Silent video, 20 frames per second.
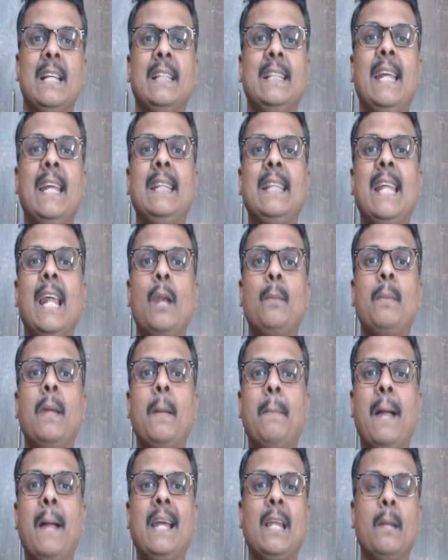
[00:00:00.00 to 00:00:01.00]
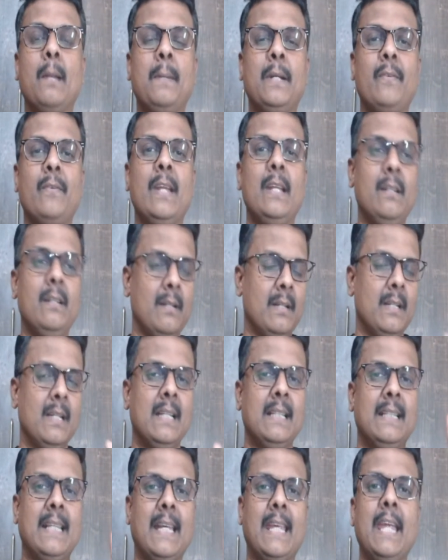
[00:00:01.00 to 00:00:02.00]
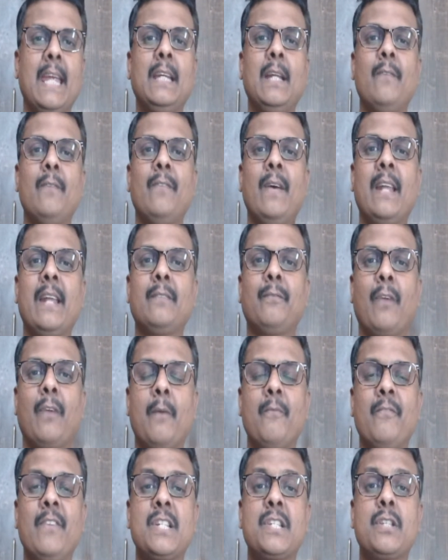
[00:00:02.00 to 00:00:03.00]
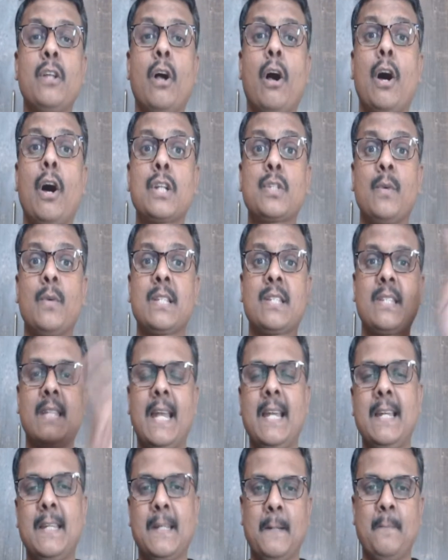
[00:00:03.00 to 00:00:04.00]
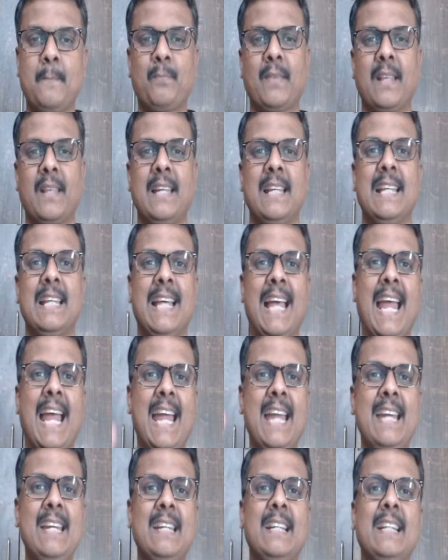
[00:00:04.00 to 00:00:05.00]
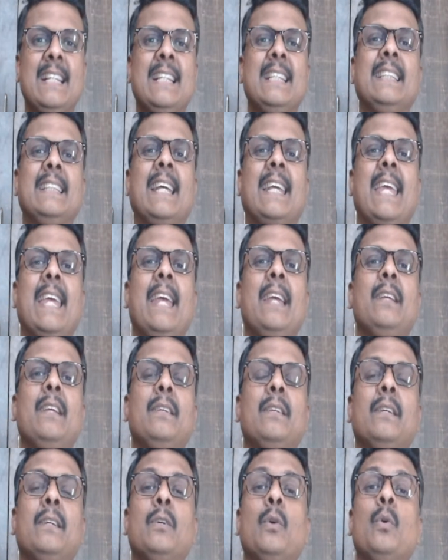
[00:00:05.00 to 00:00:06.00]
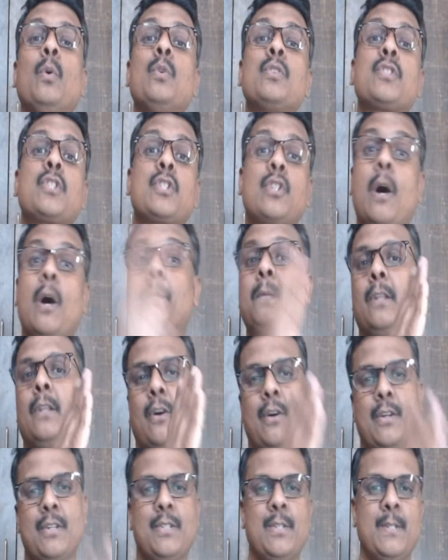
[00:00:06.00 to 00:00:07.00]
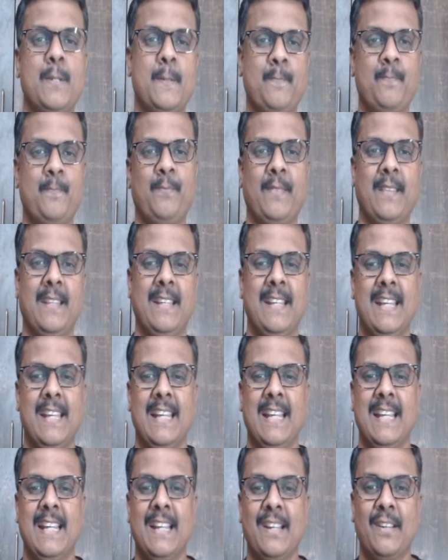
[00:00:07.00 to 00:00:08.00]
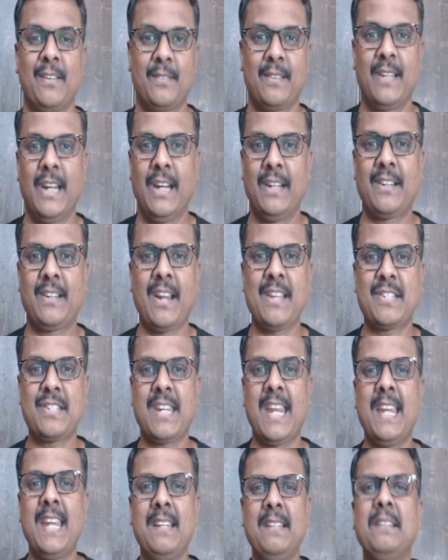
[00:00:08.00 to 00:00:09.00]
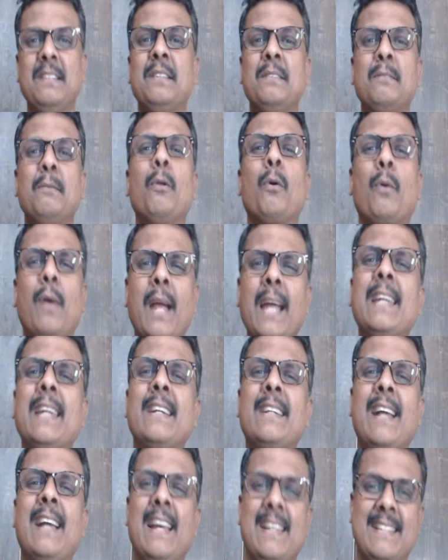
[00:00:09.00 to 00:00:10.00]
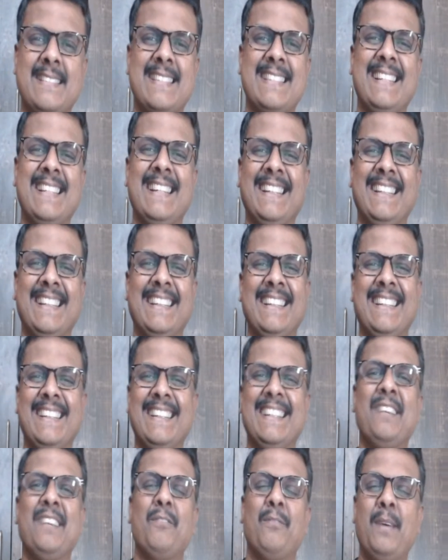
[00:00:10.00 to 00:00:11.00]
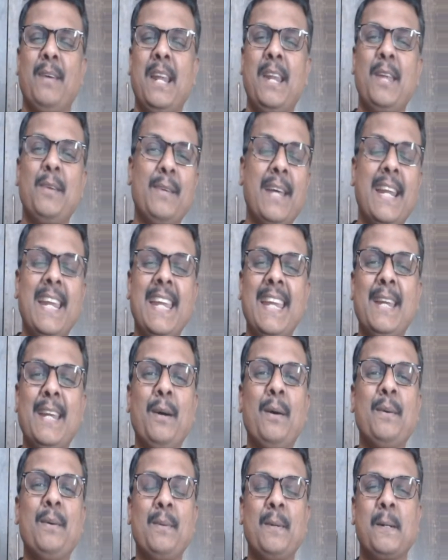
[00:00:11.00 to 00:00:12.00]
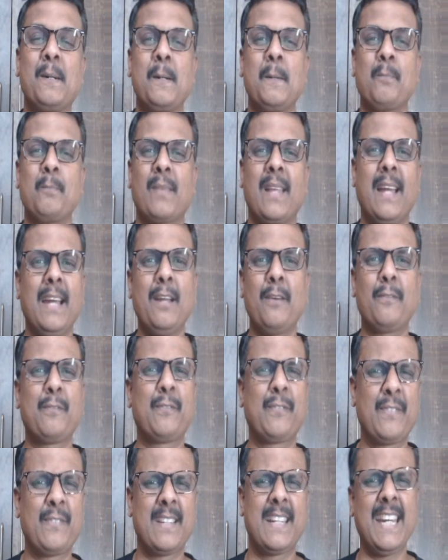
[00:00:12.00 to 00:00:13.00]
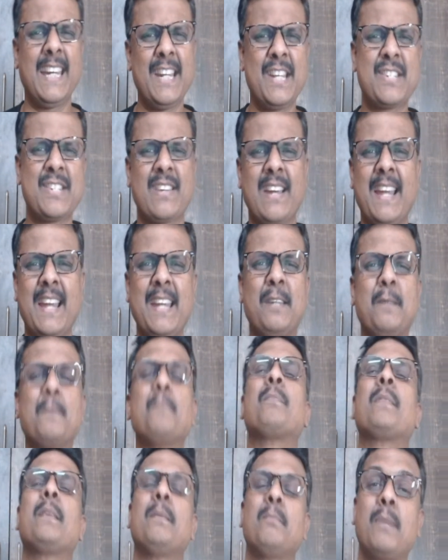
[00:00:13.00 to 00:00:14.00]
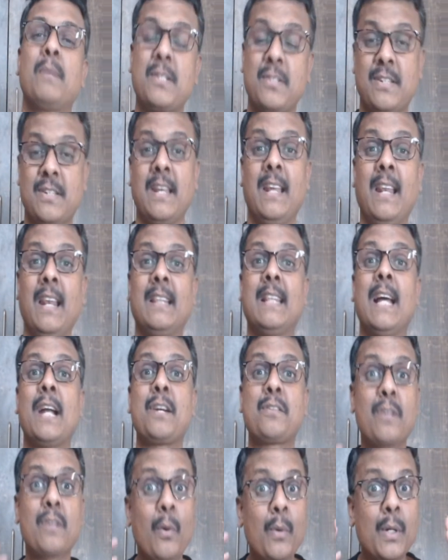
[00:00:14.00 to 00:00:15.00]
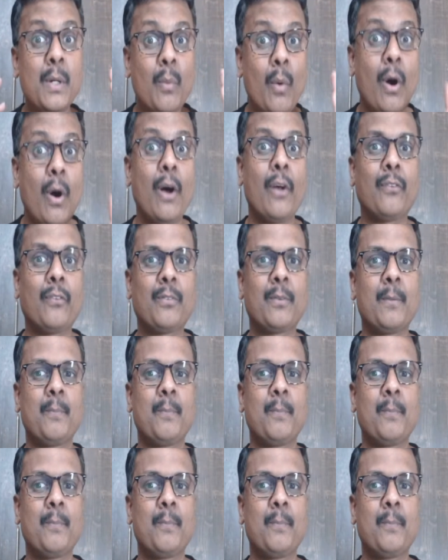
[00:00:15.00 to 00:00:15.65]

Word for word: Then there will be a battle between the kingdom from which the horse was sent and the king who stopped the horse. Interesting. Look at it, guys. Very, very, you know, kind of kiddish, right? But still, that's how it was.